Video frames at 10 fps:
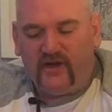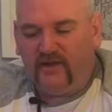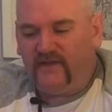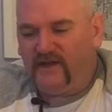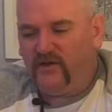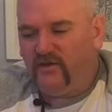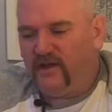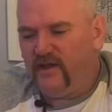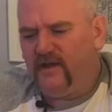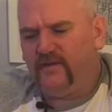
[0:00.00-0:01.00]
out the video.
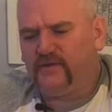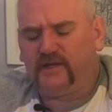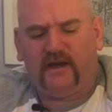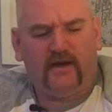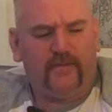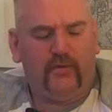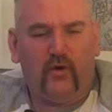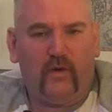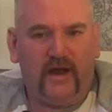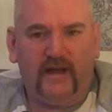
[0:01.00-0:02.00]
It was a Port
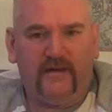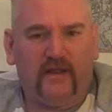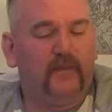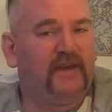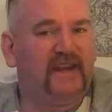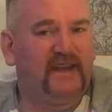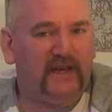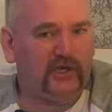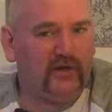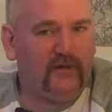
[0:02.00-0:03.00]
Wine Limited
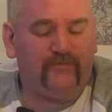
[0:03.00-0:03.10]
Edition.